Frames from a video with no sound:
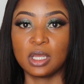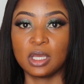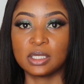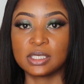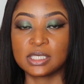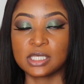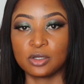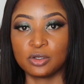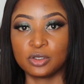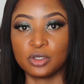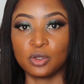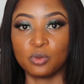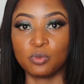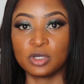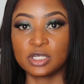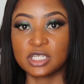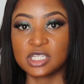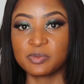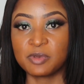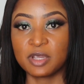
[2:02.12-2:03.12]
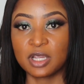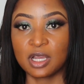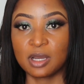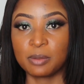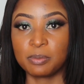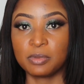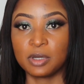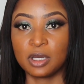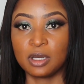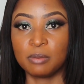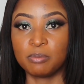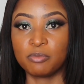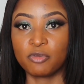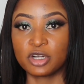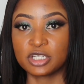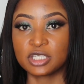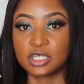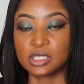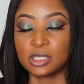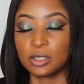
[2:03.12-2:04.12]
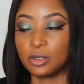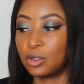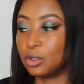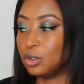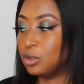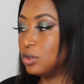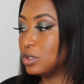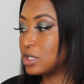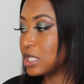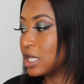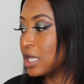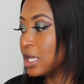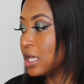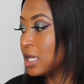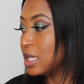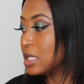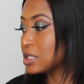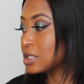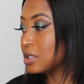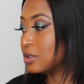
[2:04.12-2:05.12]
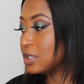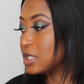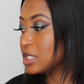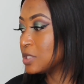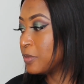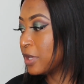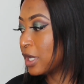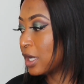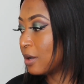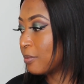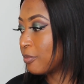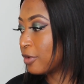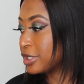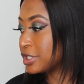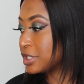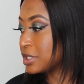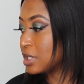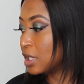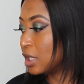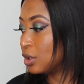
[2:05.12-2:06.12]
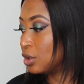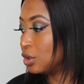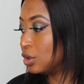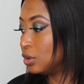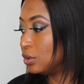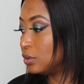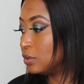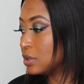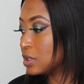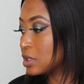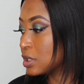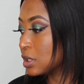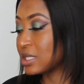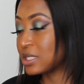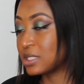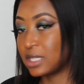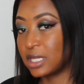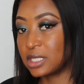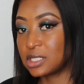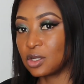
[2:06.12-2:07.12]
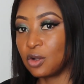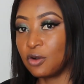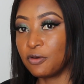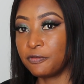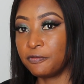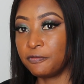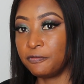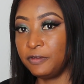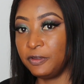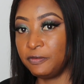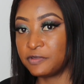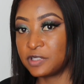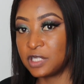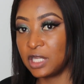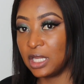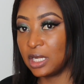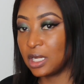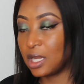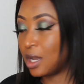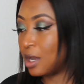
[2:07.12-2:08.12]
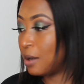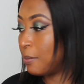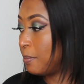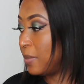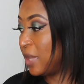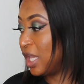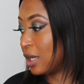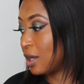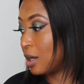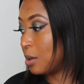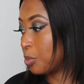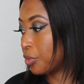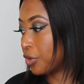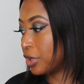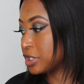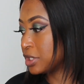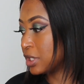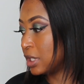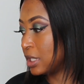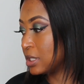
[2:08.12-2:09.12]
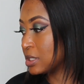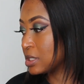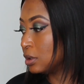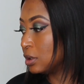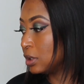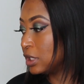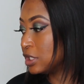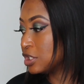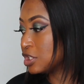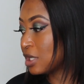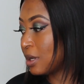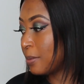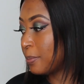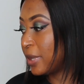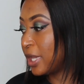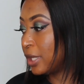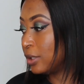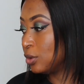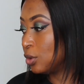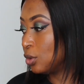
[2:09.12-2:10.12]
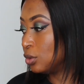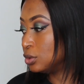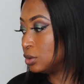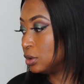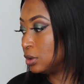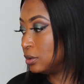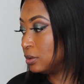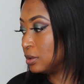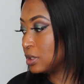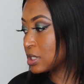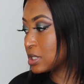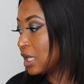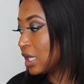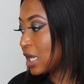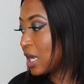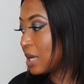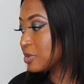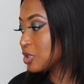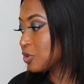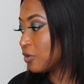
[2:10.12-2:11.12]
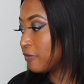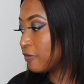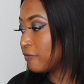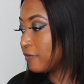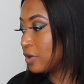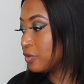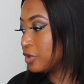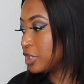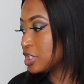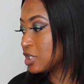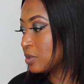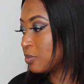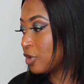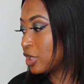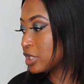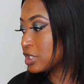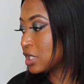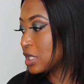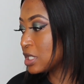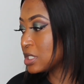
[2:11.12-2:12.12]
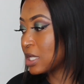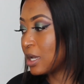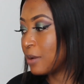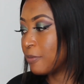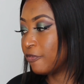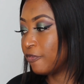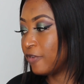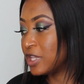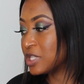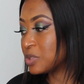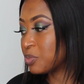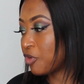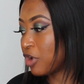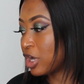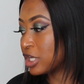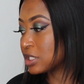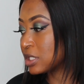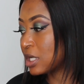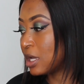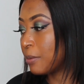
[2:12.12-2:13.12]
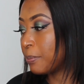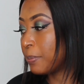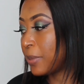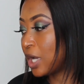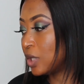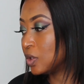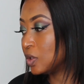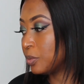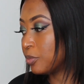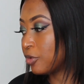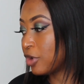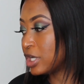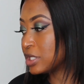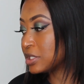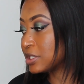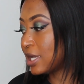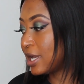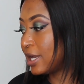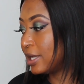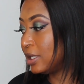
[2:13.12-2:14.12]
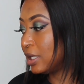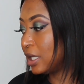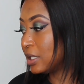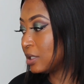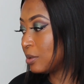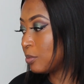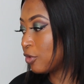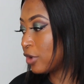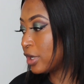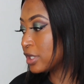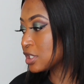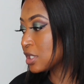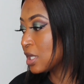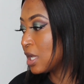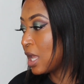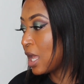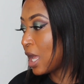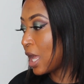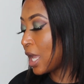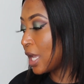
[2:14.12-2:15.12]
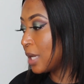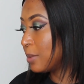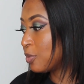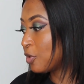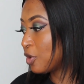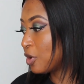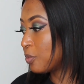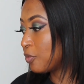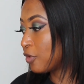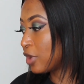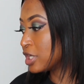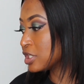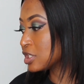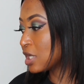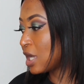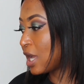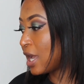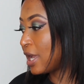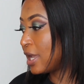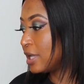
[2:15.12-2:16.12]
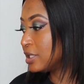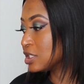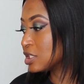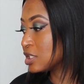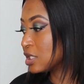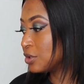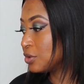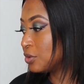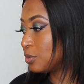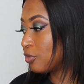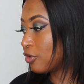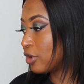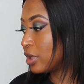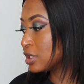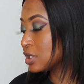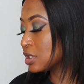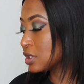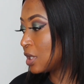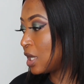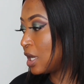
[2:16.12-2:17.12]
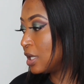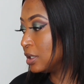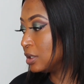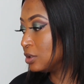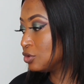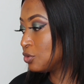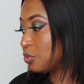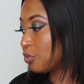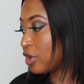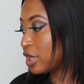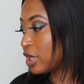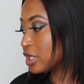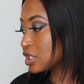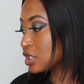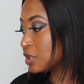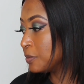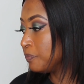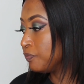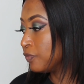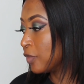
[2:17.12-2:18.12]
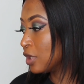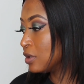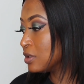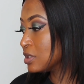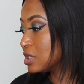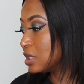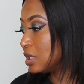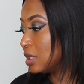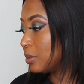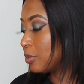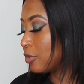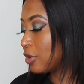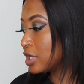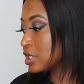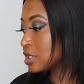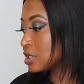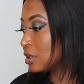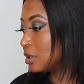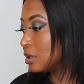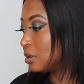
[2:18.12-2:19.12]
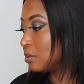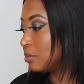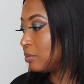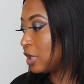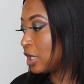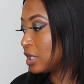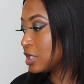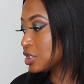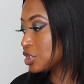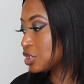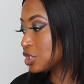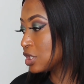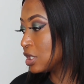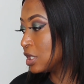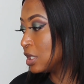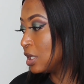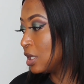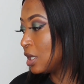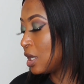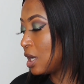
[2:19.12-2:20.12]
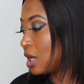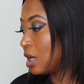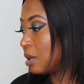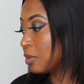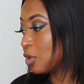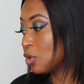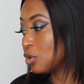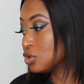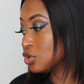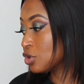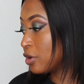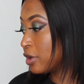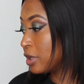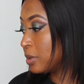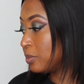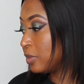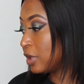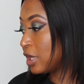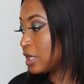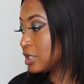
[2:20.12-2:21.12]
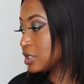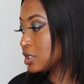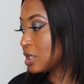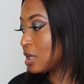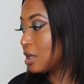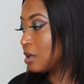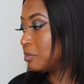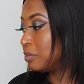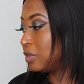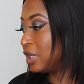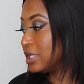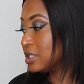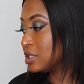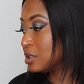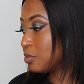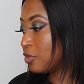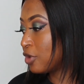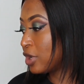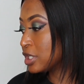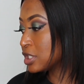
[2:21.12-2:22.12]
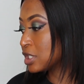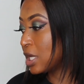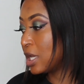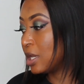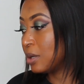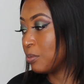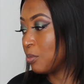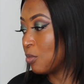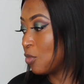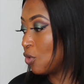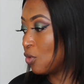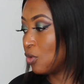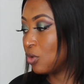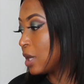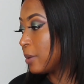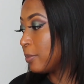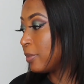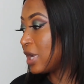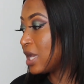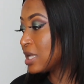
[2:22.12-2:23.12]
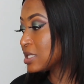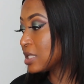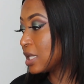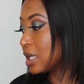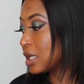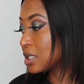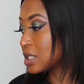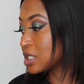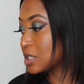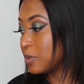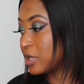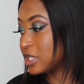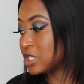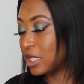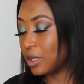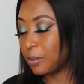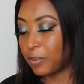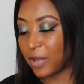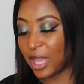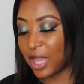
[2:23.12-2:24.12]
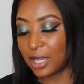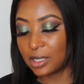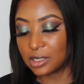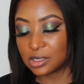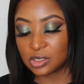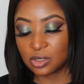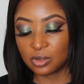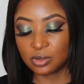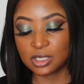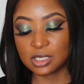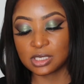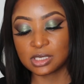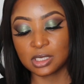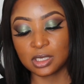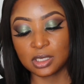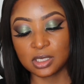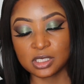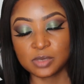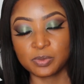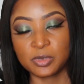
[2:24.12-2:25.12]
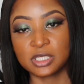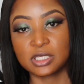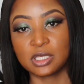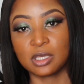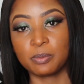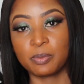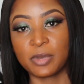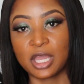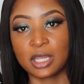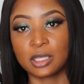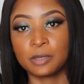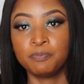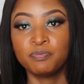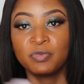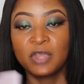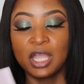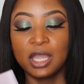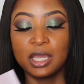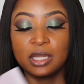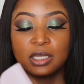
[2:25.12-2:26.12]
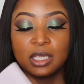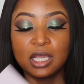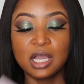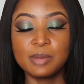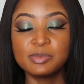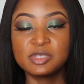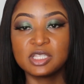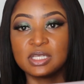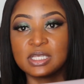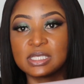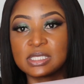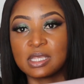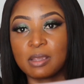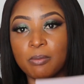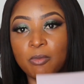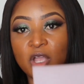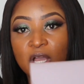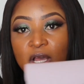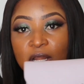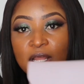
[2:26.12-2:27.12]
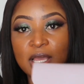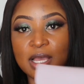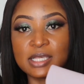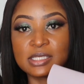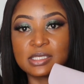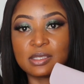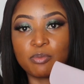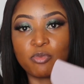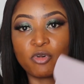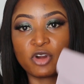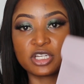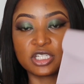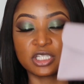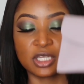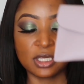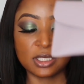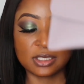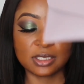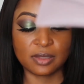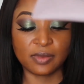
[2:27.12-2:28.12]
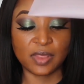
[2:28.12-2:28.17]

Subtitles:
and tell you what these makeup brushes includes. So these makeup brushes includes a set of 15 makeup brushes in champagne gold looks. It comes with foundation brushes, face brush, powder brush, eyeliner brush, eyebrow brush, eyeshadow brush, angled brush, concealer brush, blush, contouring blush, blending brush, and more, plus a cosmetic bag. So this is a cosmetic bag, and it comes in the same color as the brushes